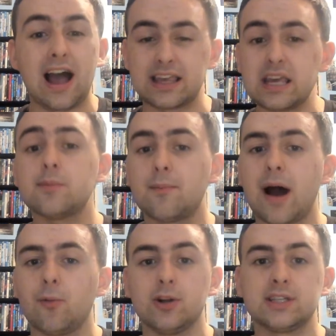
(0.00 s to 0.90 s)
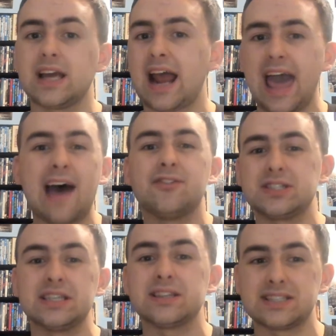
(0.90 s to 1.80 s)
Keep in mind, once again, I haven't
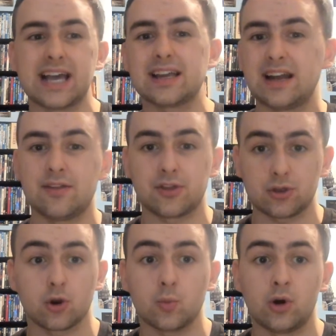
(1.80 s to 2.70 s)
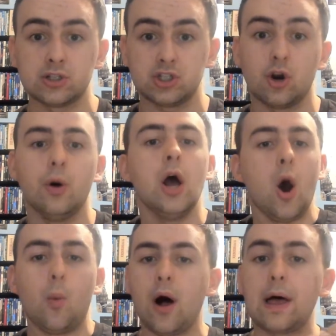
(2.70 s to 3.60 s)
seen the second and the third one. So
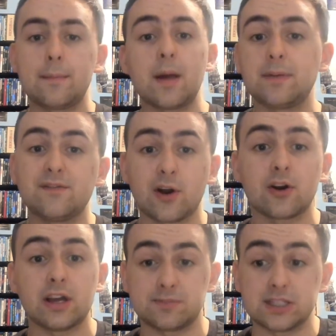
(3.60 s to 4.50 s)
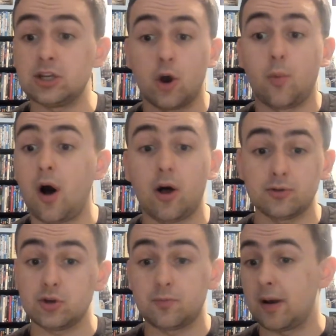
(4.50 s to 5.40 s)
while I might be very upset, you know, while
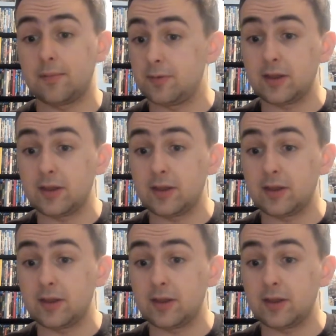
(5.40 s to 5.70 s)
you might be